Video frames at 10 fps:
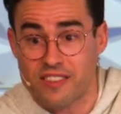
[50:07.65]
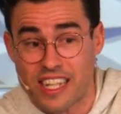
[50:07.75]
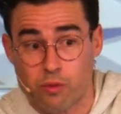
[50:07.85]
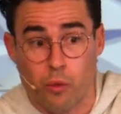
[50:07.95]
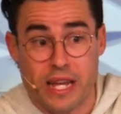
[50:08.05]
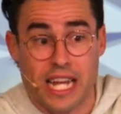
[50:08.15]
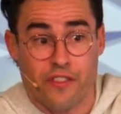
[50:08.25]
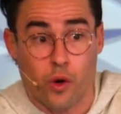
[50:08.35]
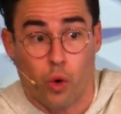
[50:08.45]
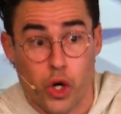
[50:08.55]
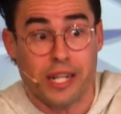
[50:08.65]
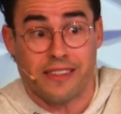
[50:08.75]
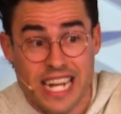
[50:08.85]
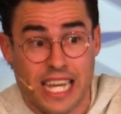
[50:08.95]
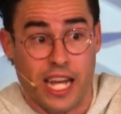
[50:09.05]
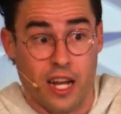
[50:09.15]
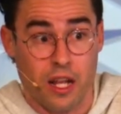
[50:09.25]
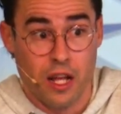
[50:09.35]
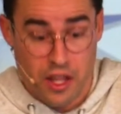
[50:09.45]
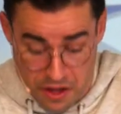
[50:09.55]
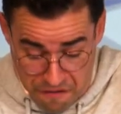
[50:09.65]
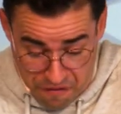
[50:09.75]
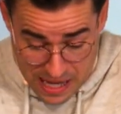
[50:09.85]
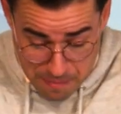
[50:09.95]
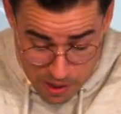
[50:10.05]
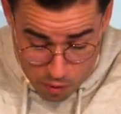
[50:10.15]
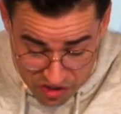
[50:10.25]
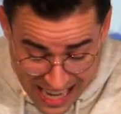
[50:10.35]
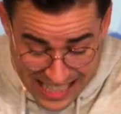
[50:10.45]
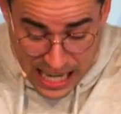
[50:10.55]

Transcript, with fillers: That's where we get the word deacon. That Phoebe was a